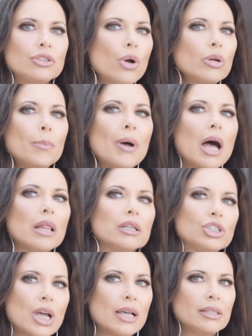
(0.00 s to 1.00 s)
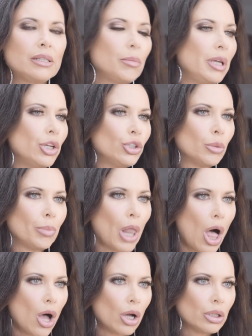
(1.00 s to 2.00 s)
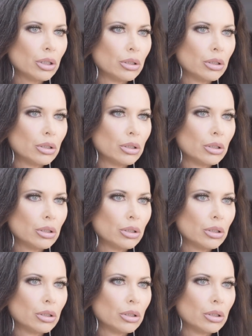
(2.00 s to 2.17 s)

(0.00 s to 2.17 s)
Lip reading: Don't apologize to me in your blog.